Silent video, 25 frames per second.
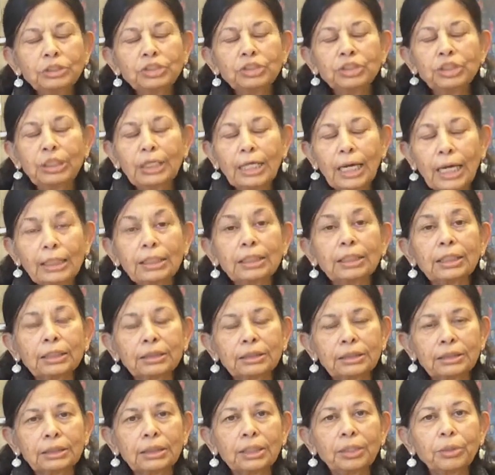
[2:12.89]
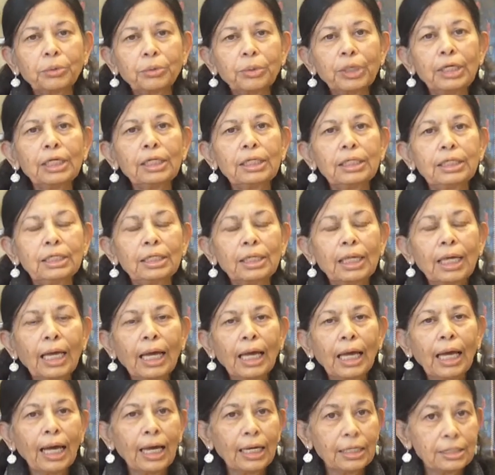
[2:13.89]
genetics really
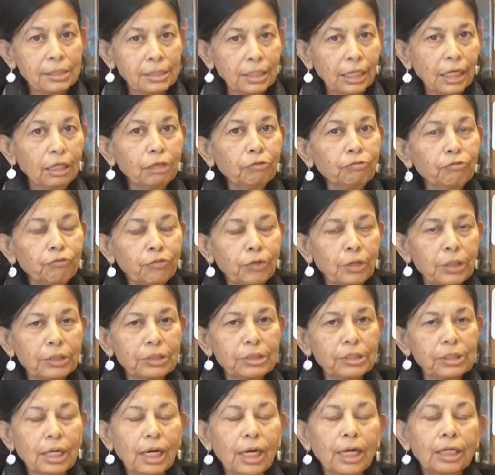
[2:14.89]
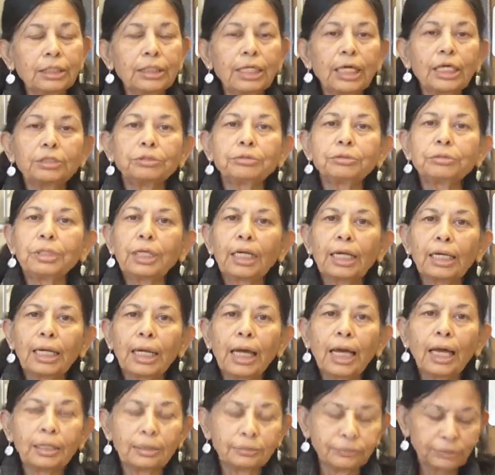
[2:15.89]
has influenced our day-to-day
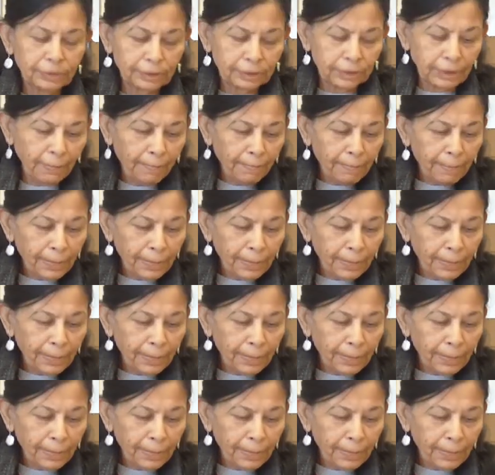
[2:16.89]
lives.